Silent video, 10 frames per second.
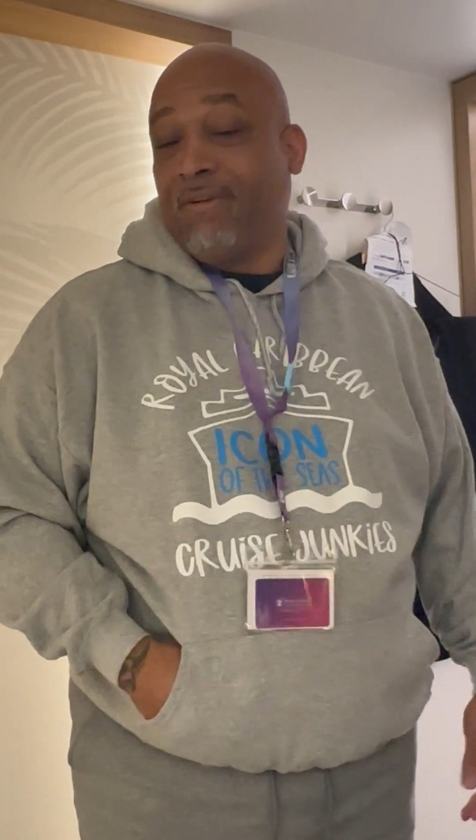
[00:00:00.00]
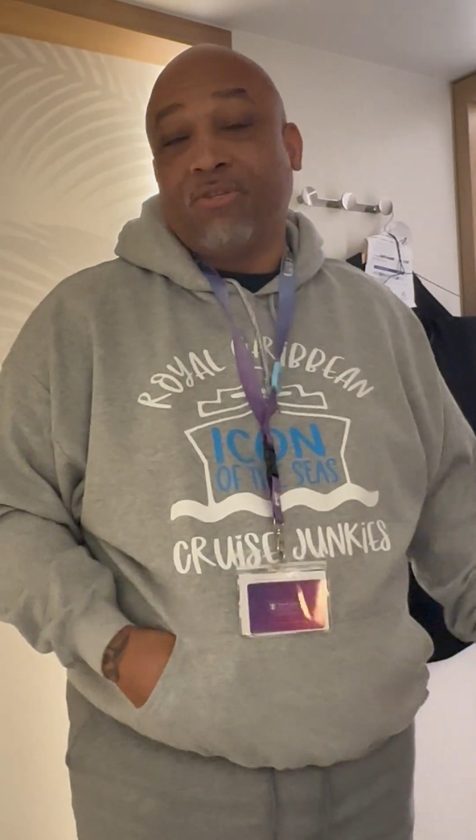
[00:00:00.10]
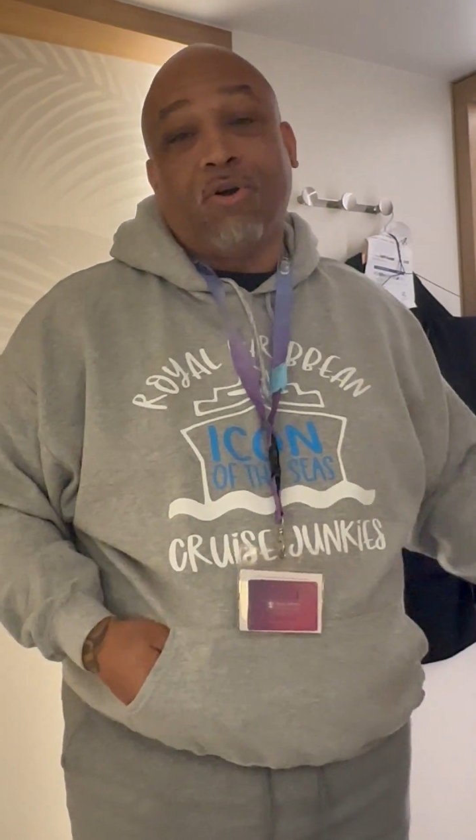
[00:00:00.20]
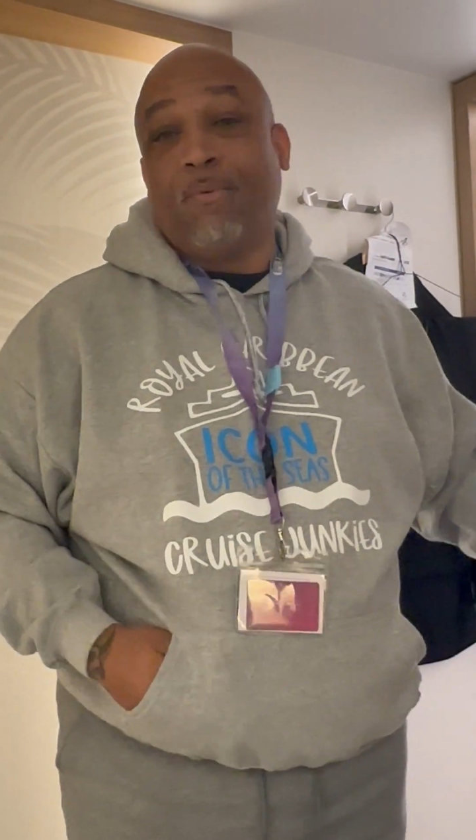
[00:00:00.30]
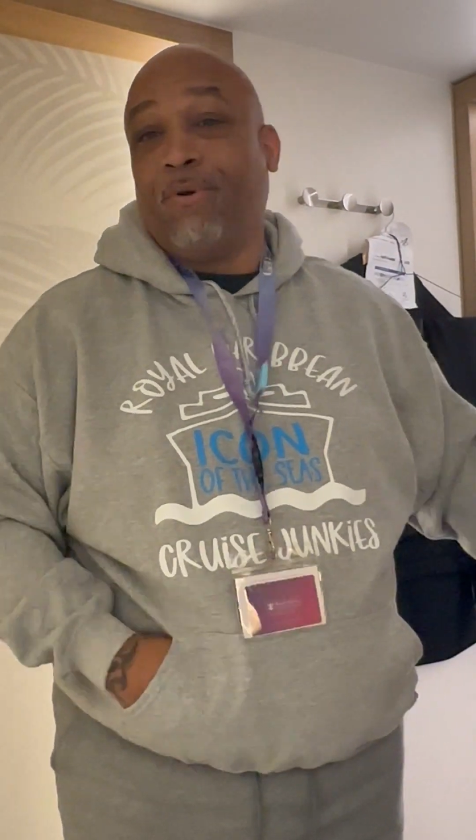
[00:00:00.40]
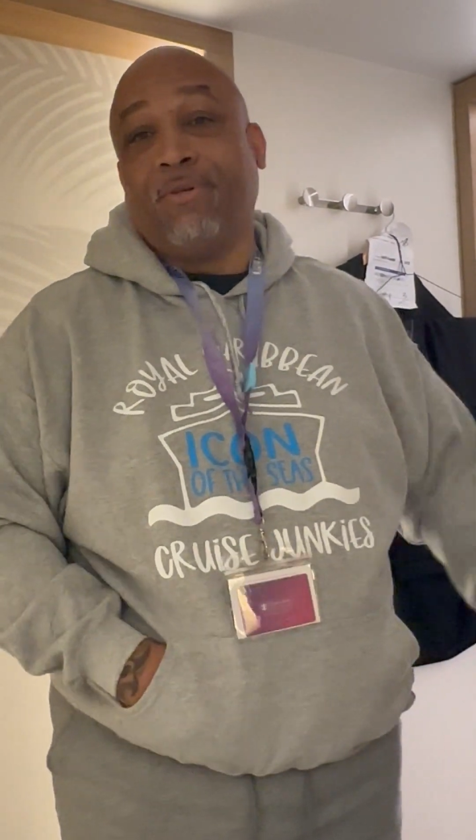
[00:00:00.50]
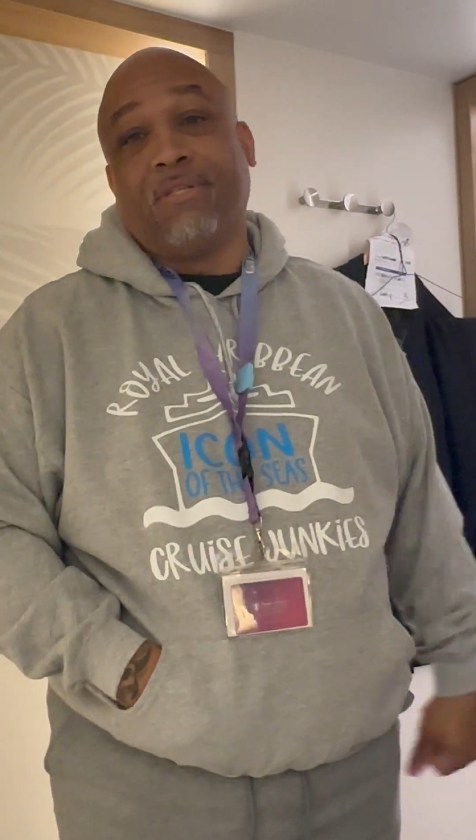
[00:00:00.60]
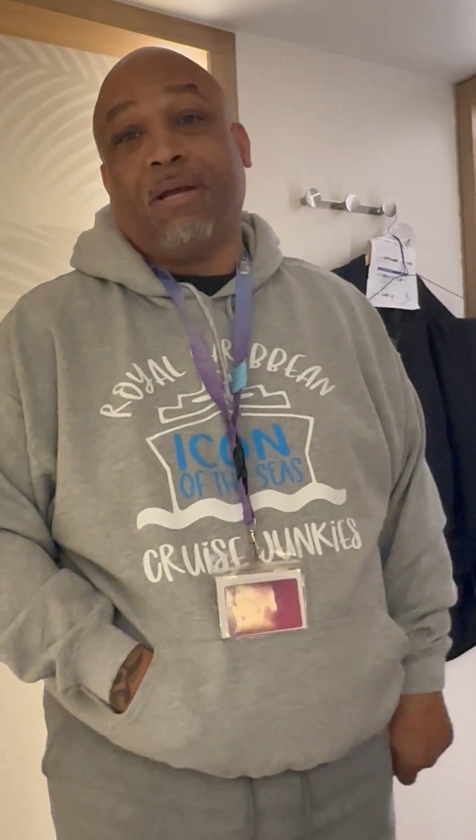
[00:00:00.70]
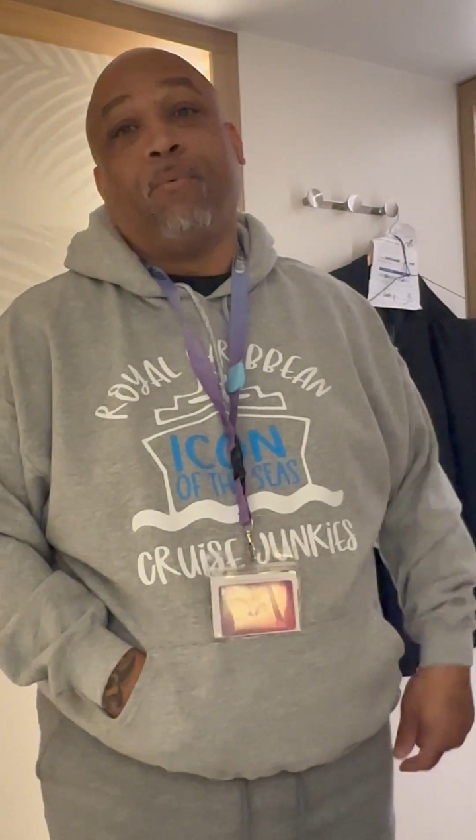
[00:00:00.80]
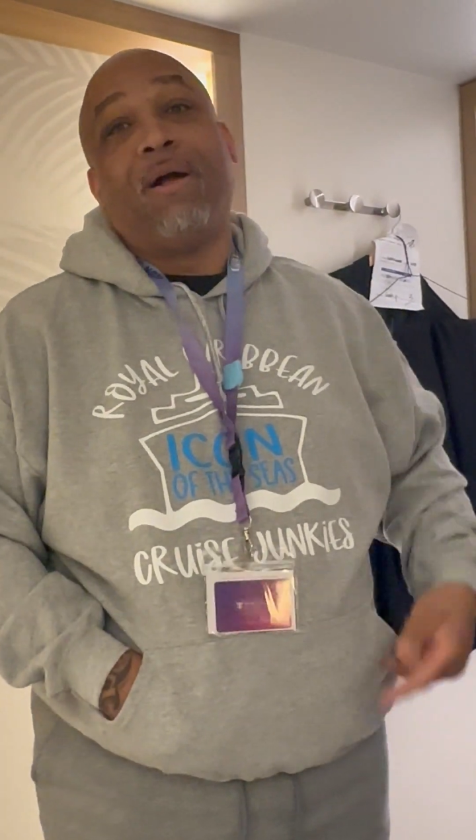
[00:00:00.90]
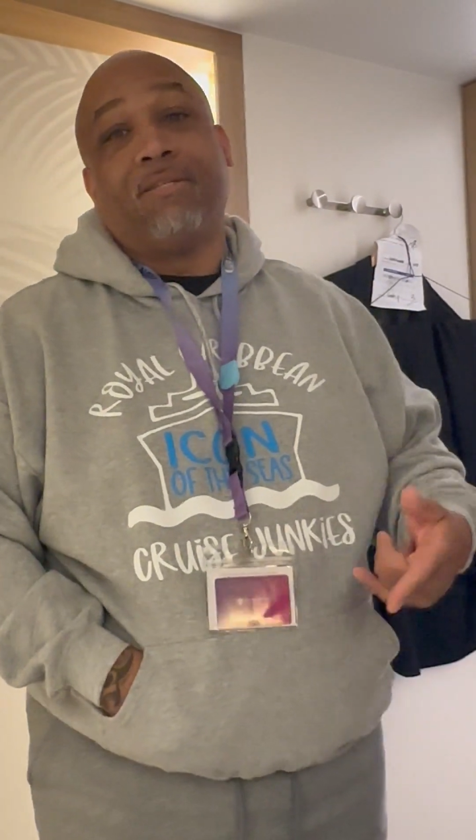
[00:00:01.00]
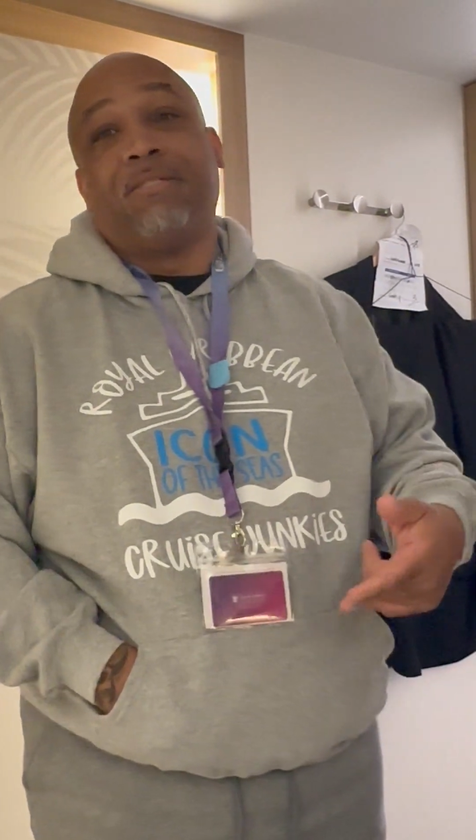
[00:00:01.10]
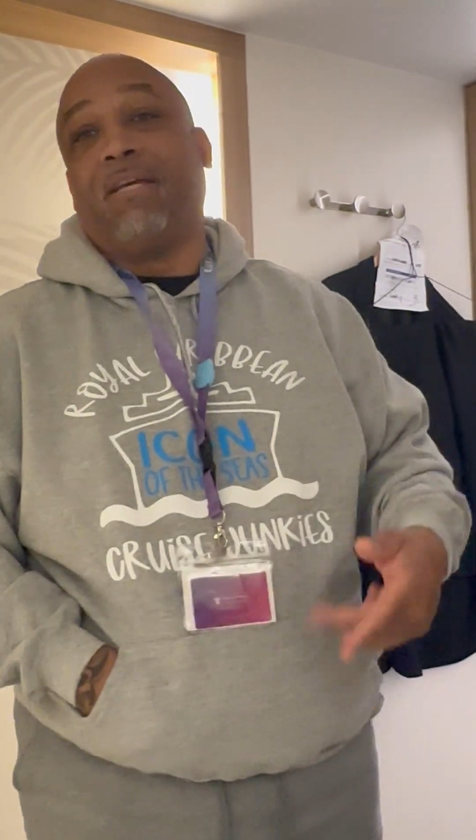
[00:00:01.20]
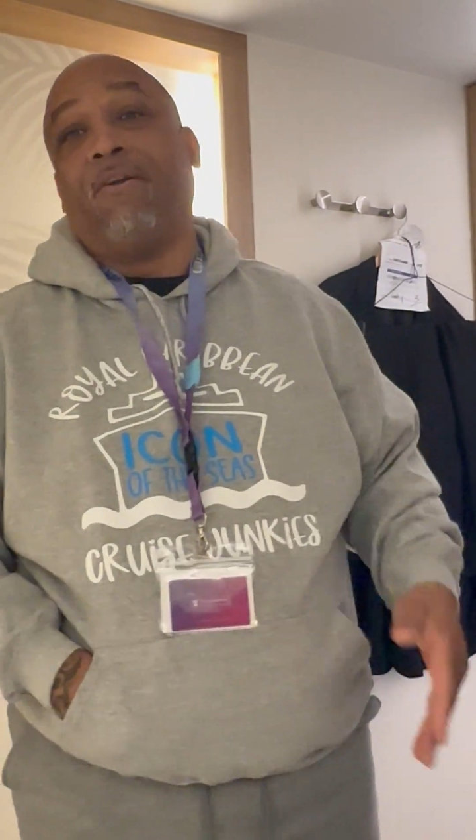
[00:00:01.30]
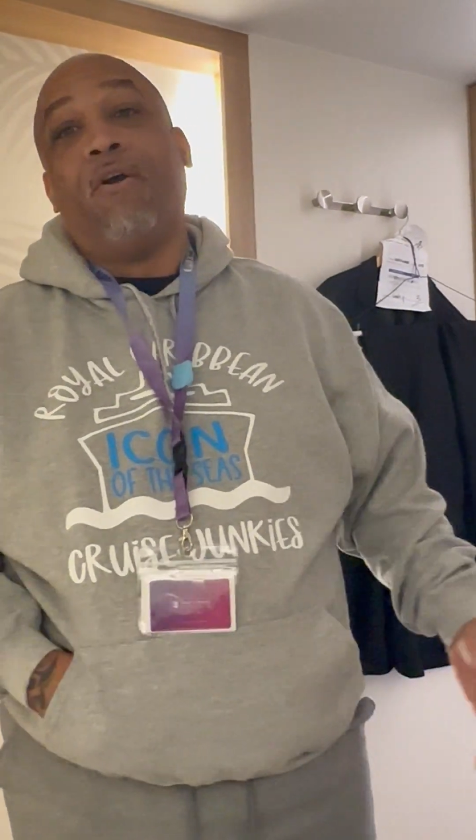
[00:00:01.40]
That's all we're going to say. Watch and
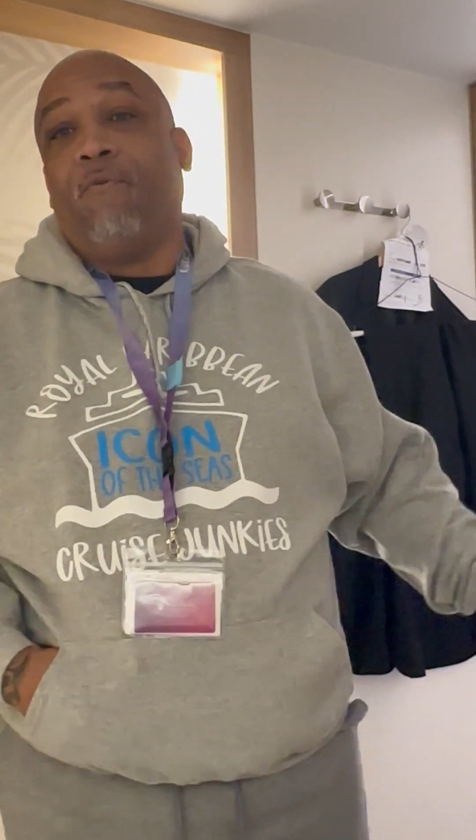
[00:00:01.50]
say.